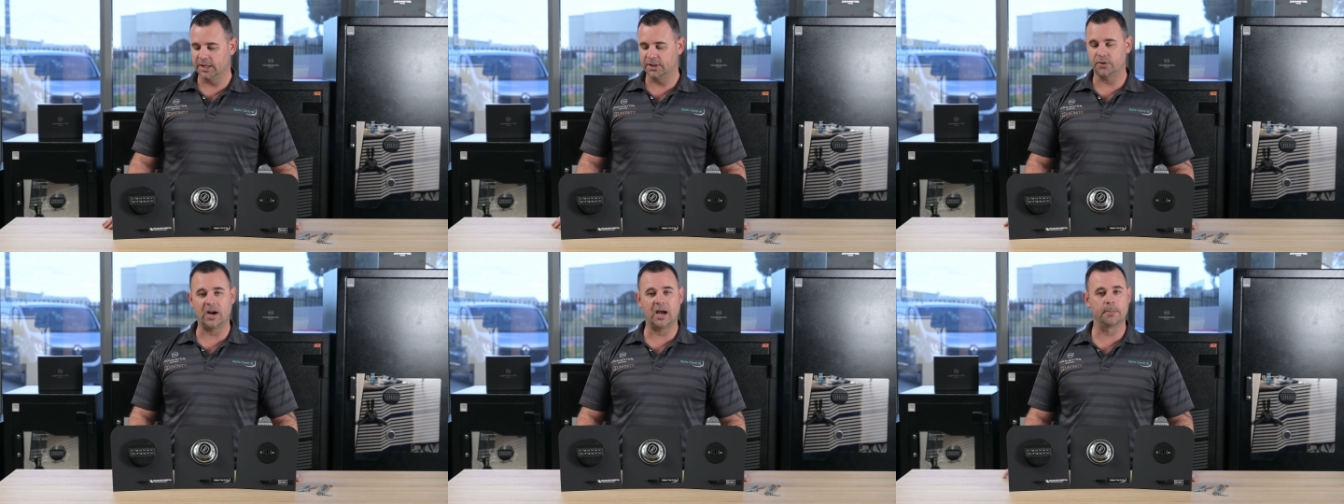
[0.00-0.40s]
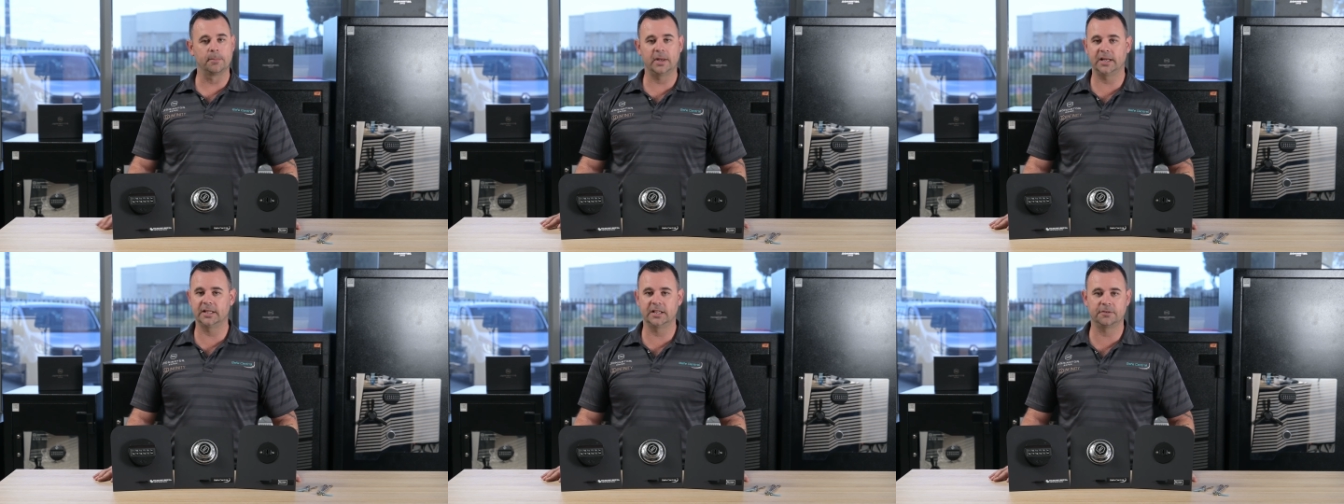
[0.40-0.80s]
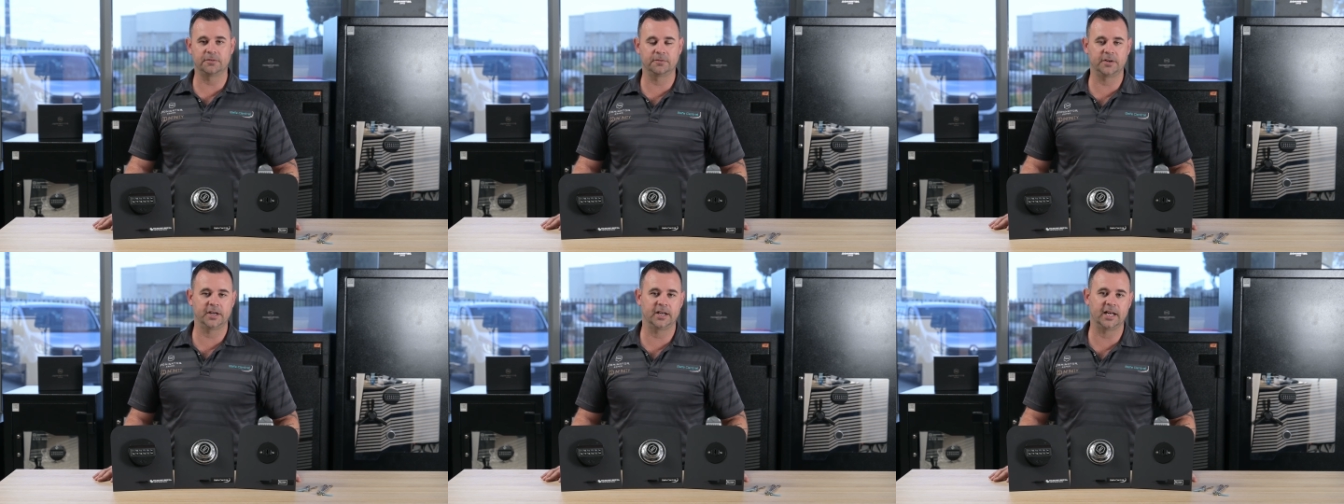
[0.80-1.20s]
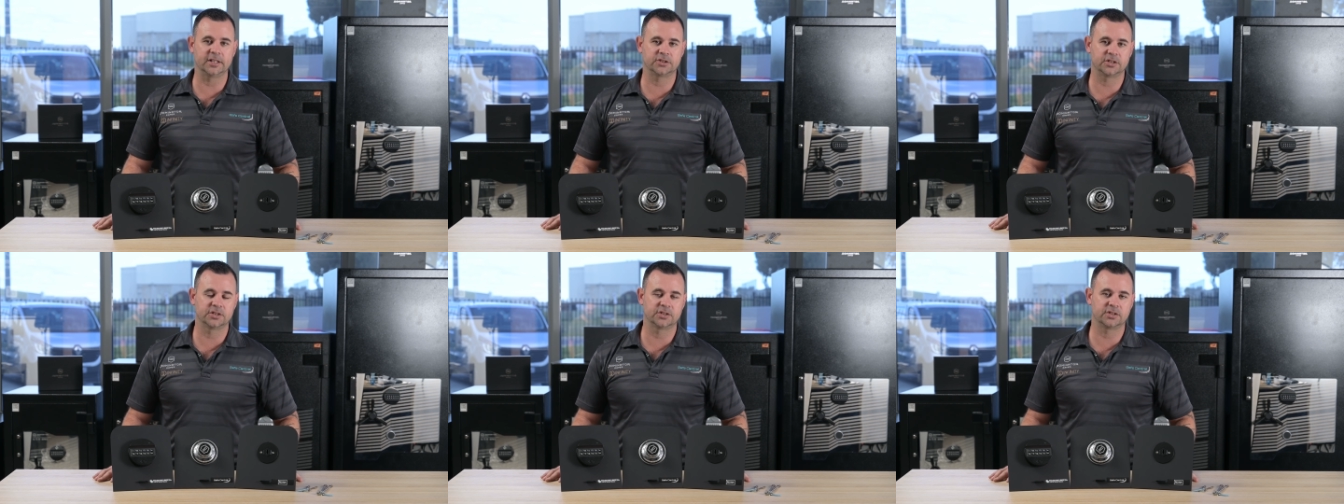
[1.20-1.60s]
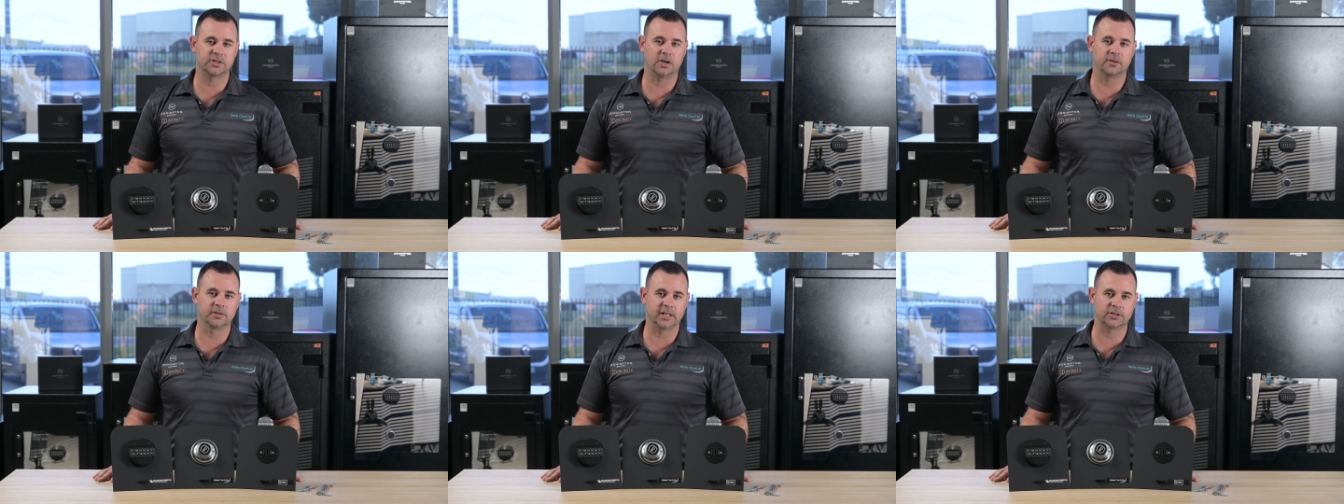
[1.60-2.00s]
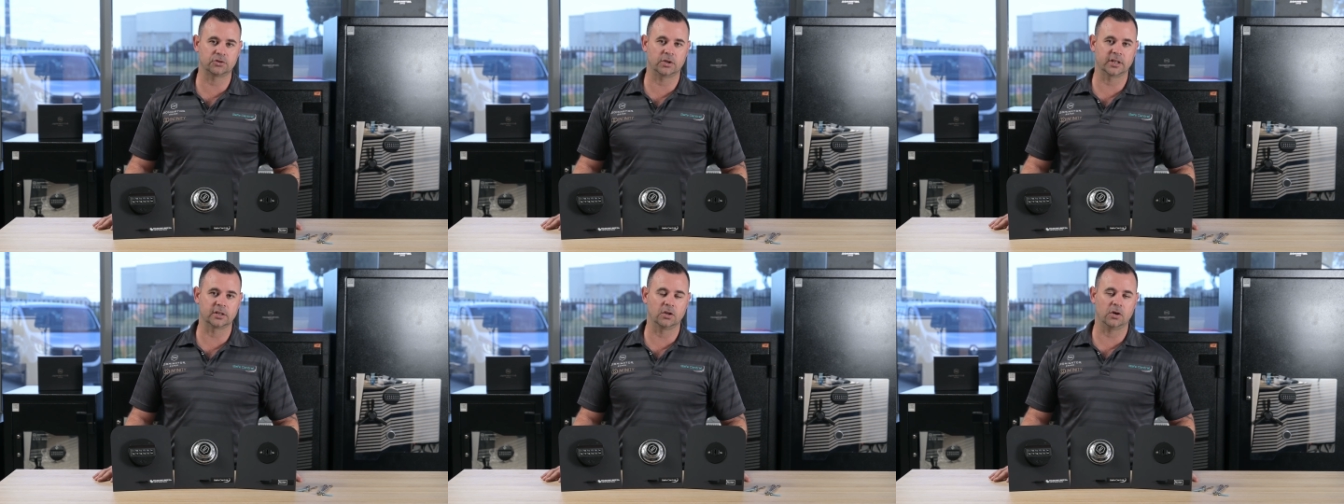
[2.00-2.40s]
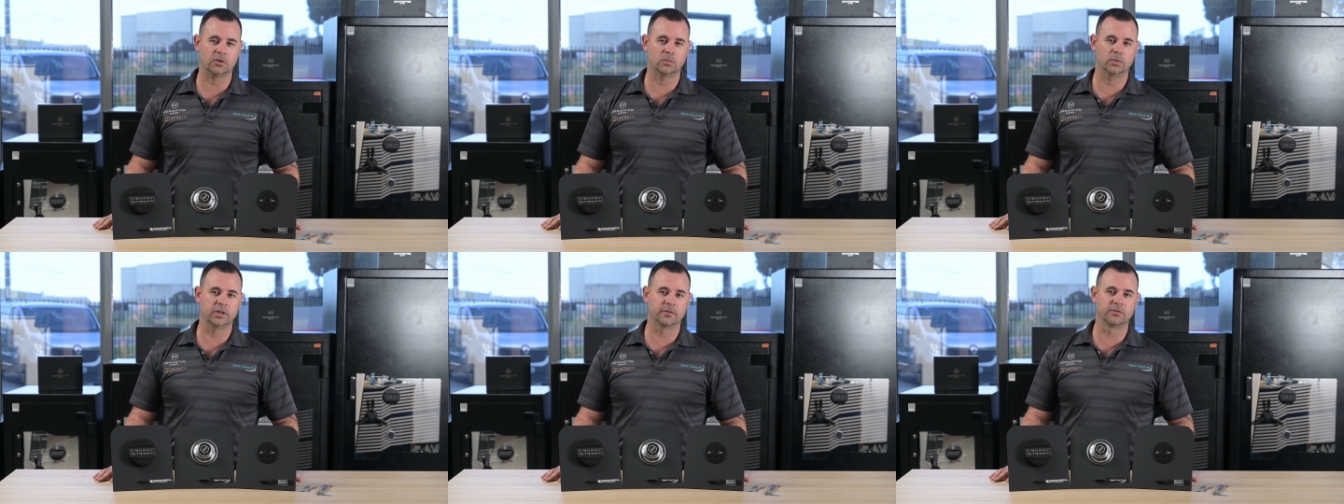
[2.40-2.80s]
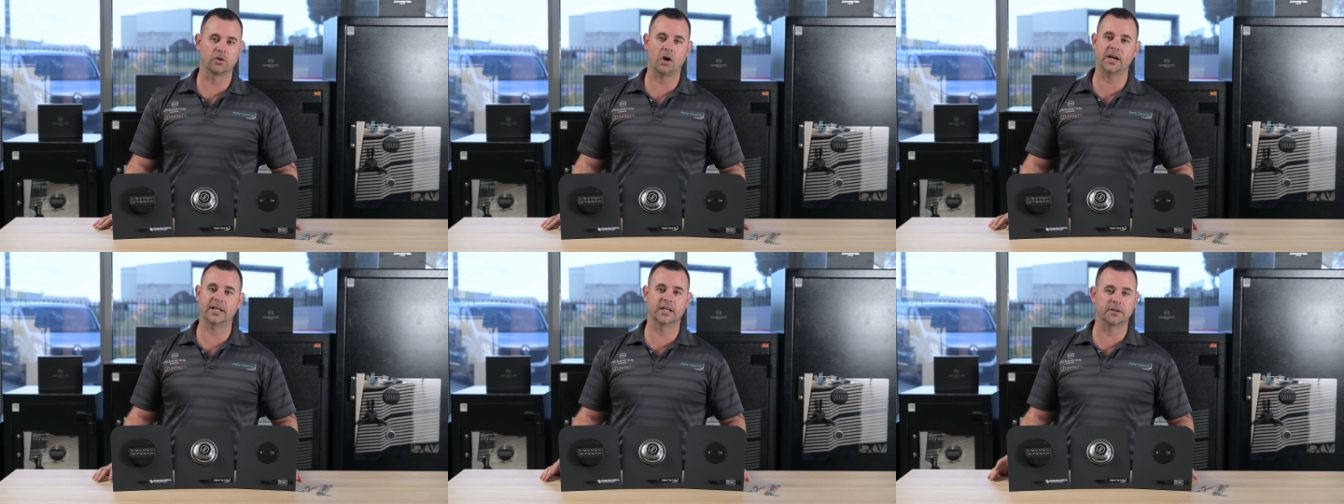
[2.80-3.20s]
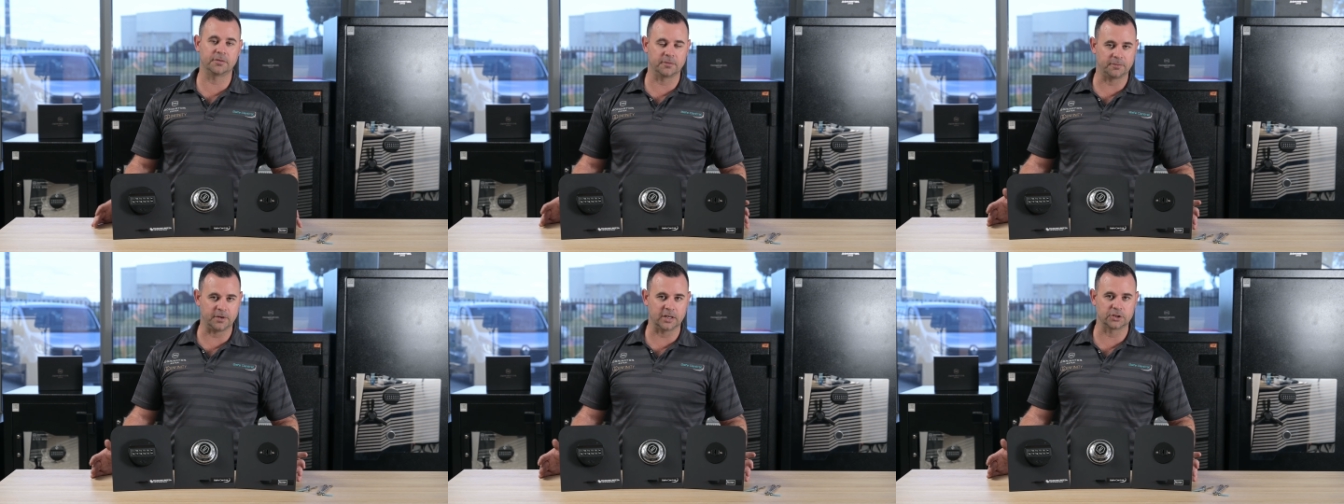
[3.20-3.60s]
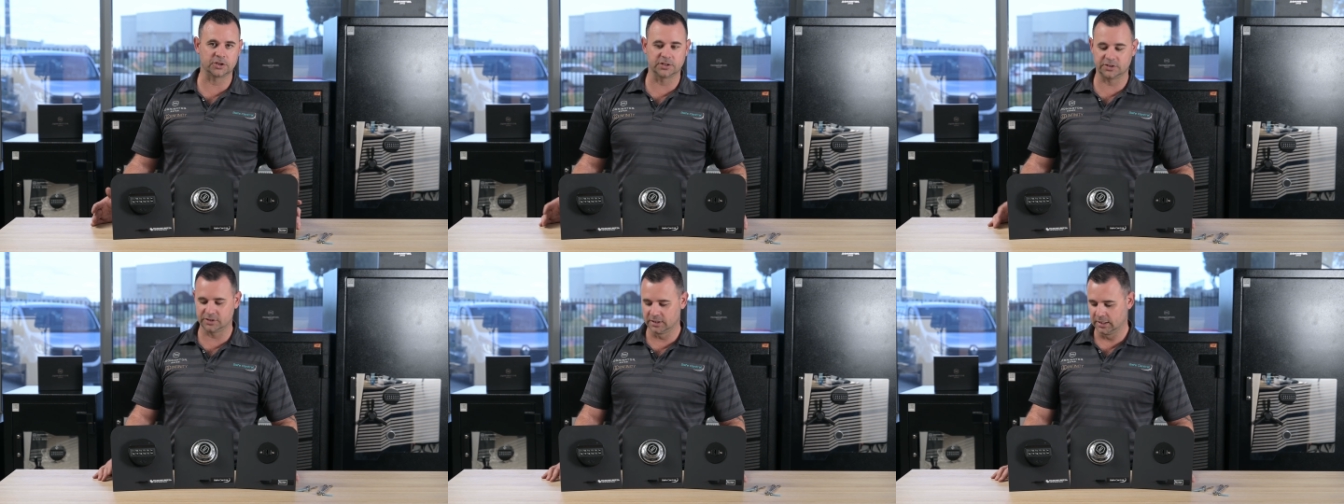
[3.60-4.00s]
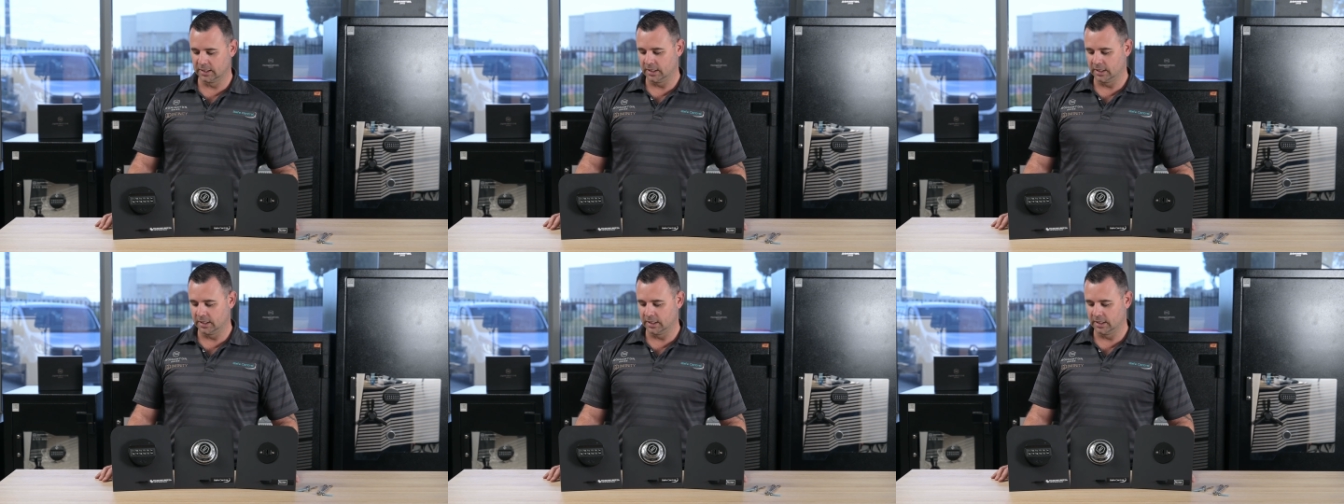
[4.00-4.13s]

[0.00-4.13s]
There are many different variations of electronic lock with a variety of different functions